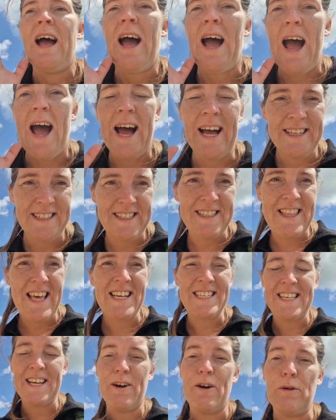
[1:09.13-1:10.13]
and
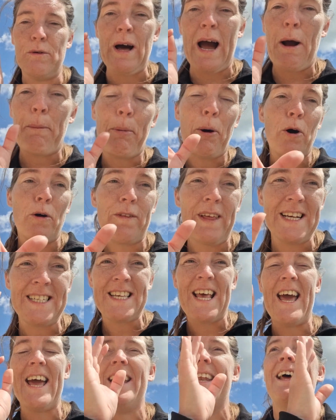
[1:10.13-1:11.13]
I'll put this
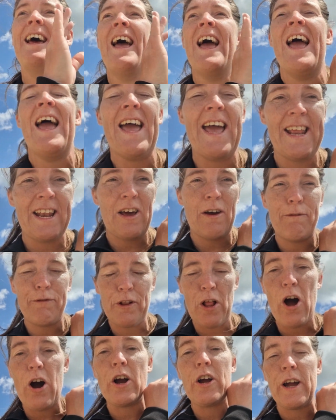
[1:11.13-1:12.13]
in a
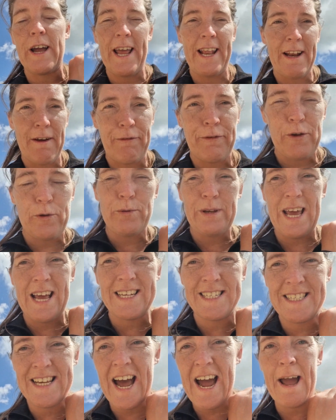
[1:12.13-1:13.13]
vlog in a few days
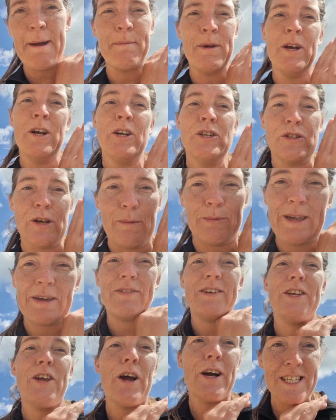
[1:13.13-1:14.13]
time. So I'm
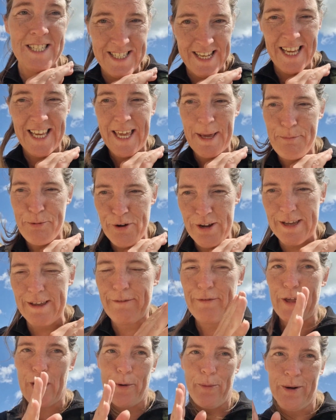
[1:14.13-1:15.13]
giving you a sneaky
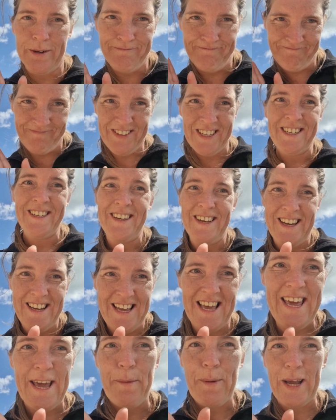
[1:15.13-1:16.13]
preview.
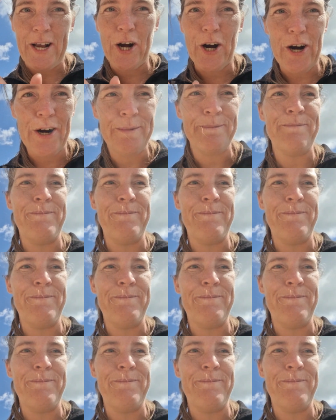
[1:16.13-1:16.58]
Here we go.